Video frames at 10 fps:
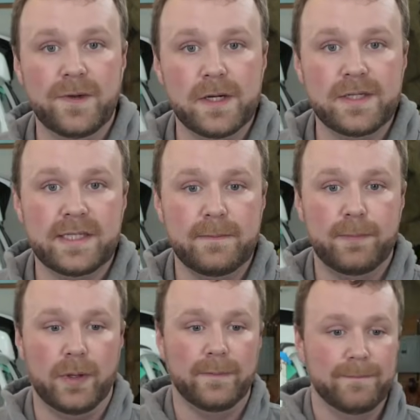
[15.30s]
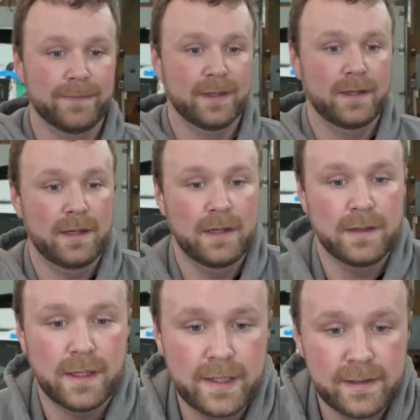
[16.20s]
It's very simple.
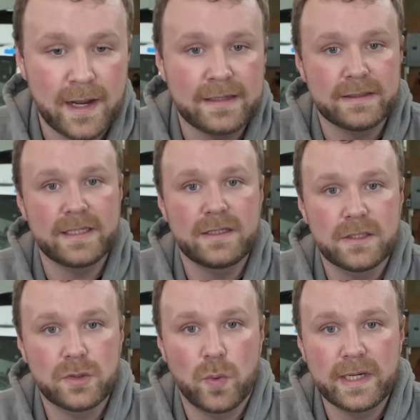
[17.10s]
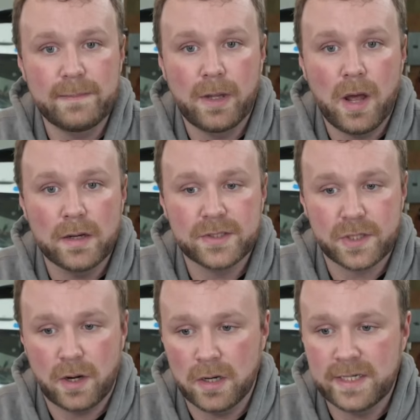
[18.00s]
The 19 to 20
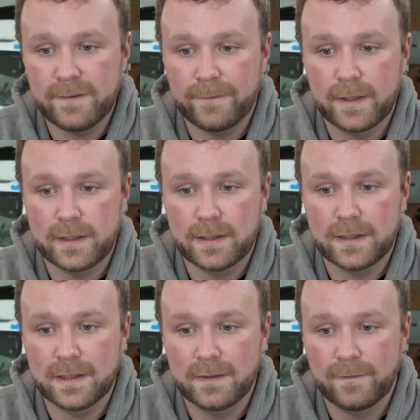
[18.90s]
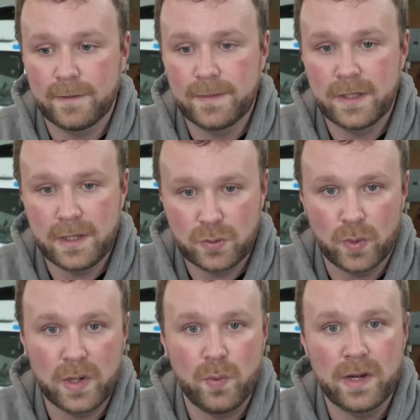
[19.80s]
blocks are different from
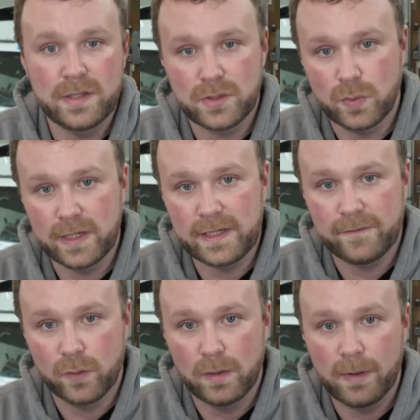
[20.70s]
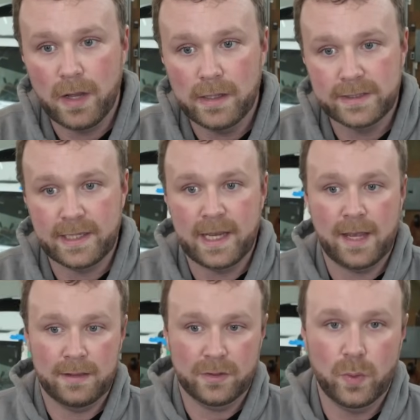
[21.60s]
the 21 to 24 blocks,
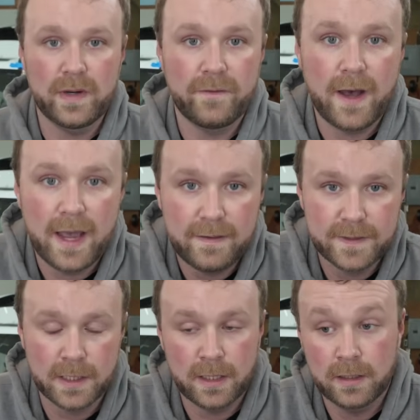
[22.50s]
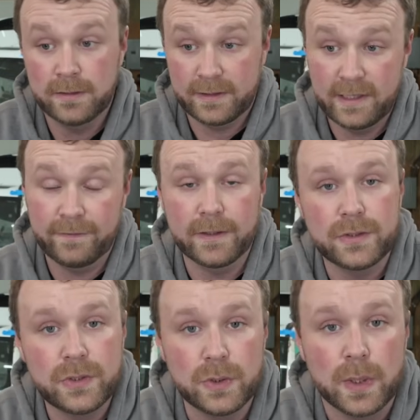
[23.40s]
and the 25s are
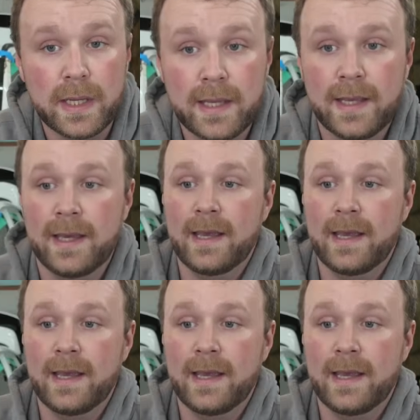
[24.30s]
different too.